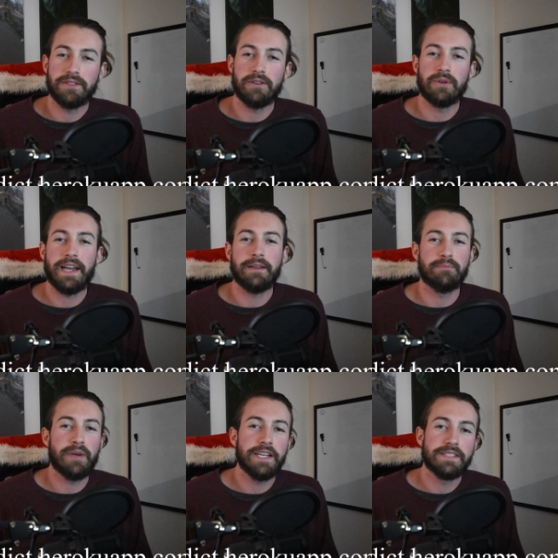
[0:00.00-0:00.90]
know,
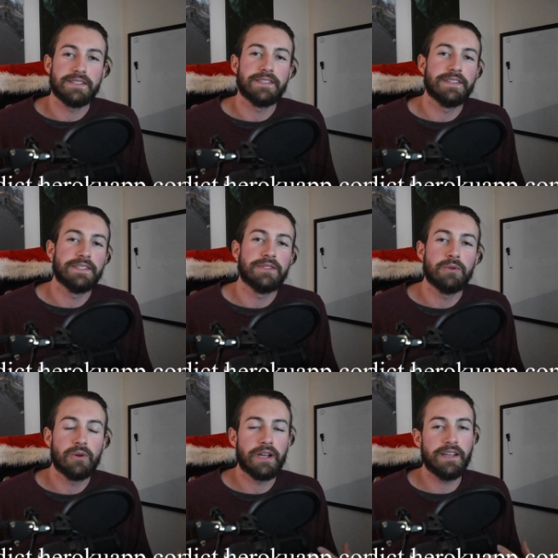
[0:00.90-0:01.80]
at best, this
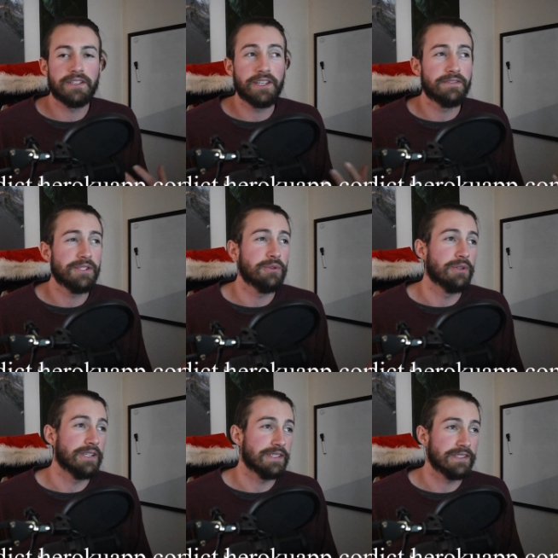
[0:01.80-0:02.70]
tool kind of gives
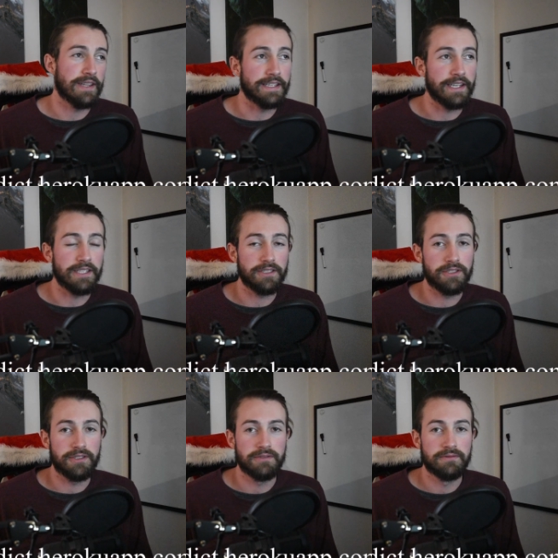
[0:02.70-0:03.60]
you a slight
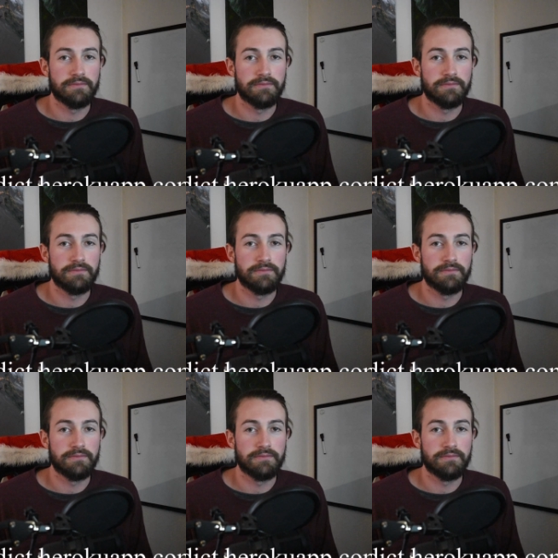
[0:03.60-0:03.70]
edge.